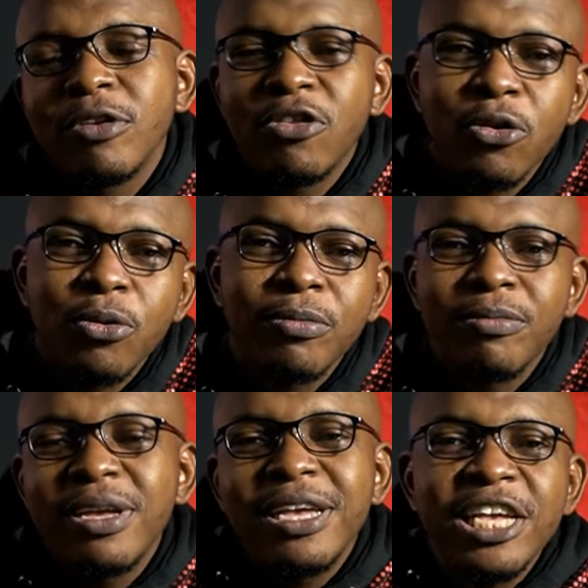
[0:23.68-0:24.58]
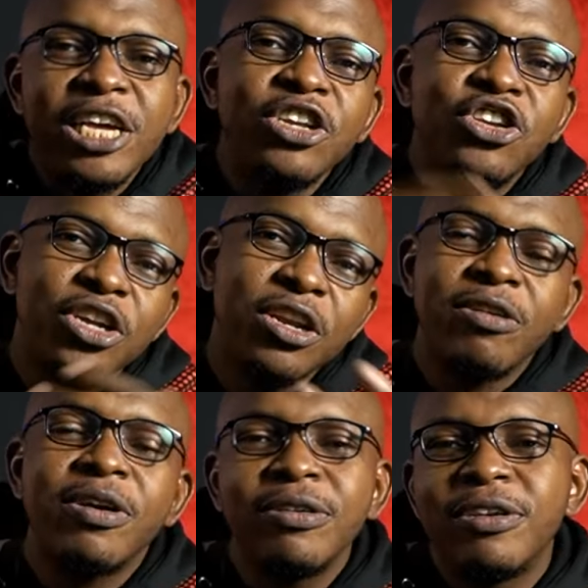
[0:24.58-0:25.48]
So, in
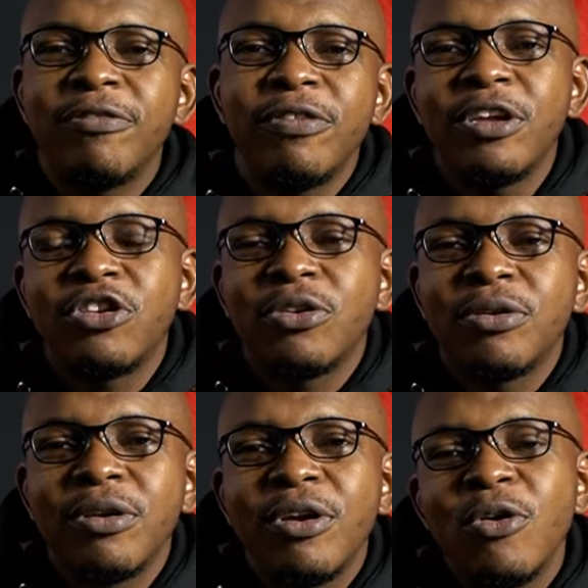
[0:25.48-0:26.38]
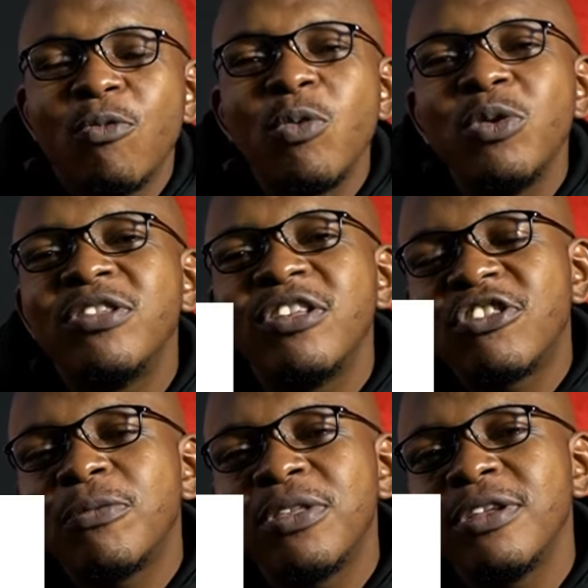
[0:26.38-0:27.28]
general definition, when we say
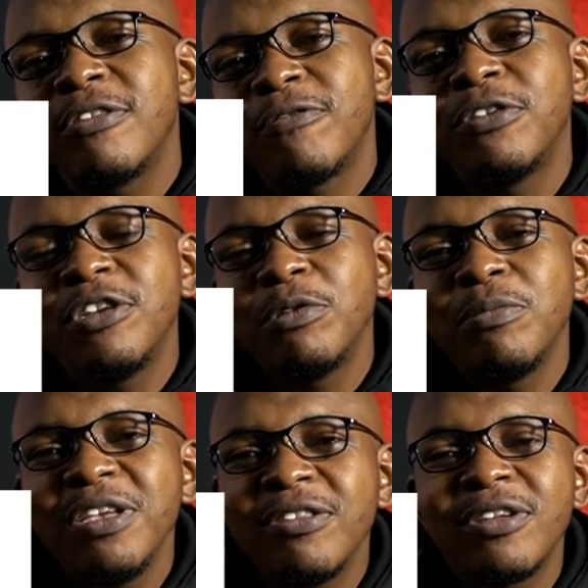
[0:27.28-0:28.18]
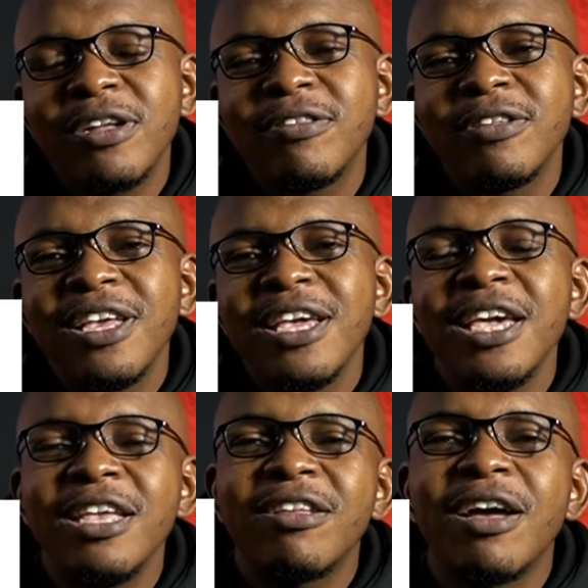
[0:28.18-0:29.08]
something is fungible, it means that
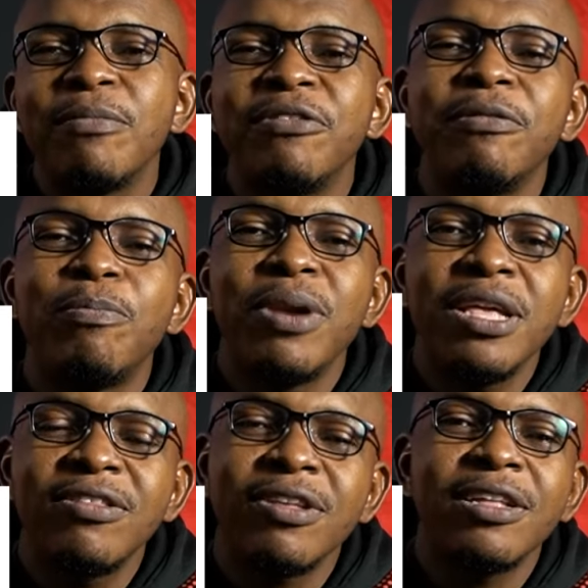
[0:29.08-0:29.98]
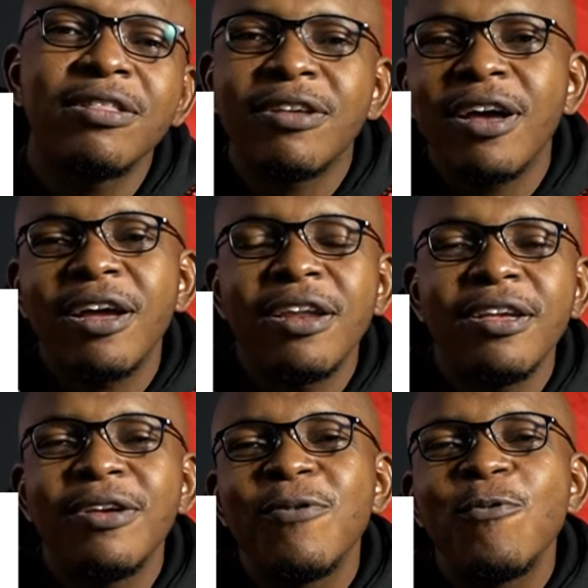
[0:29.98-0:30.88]
it can be replaced
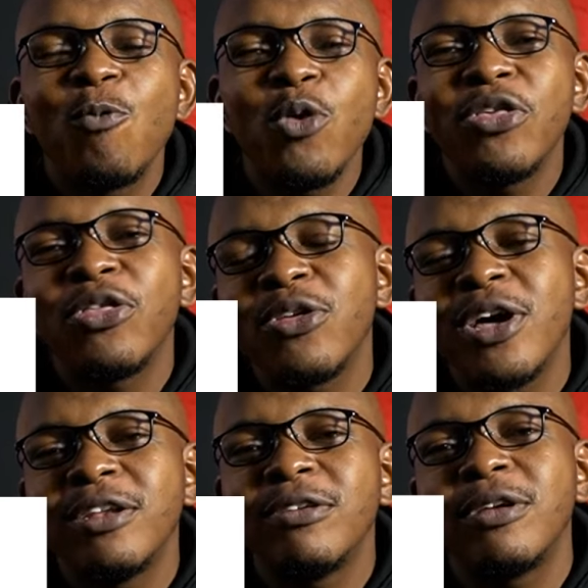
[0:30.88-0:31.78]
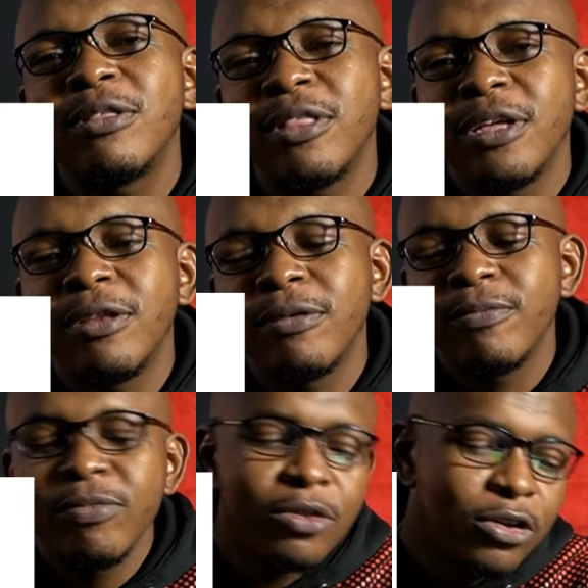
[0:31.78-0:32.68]
entirely with another thing.
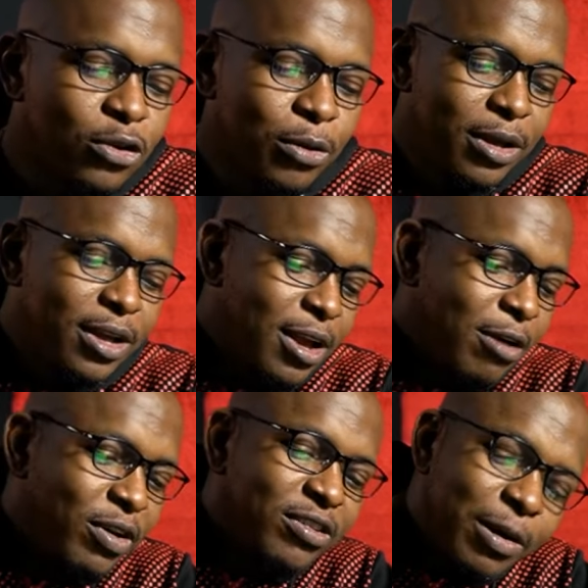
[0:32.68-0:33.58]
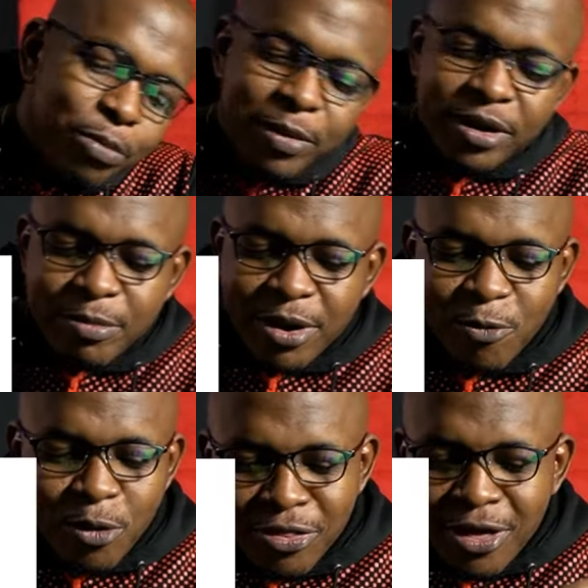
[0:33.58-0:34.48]
So, for example, my, my
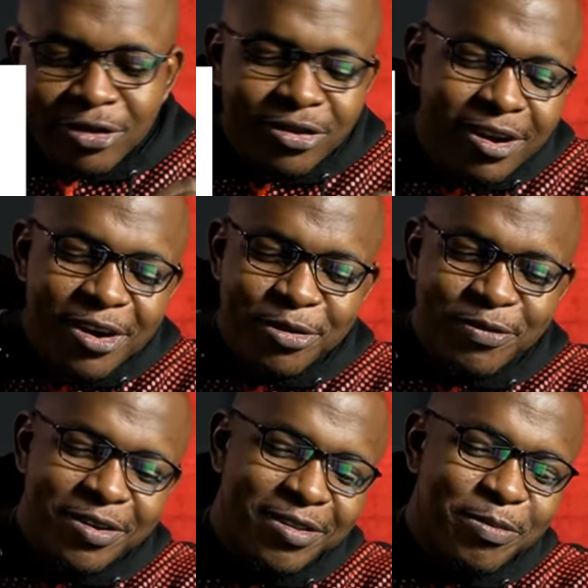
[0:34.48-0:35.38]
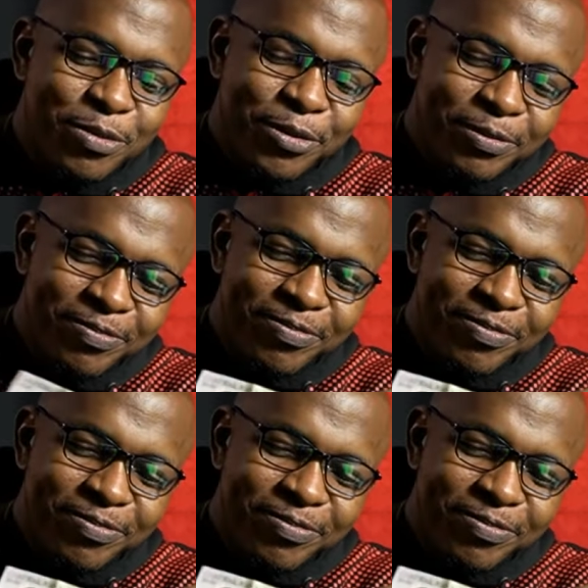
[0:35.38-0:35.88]
1,000 naira note, for example.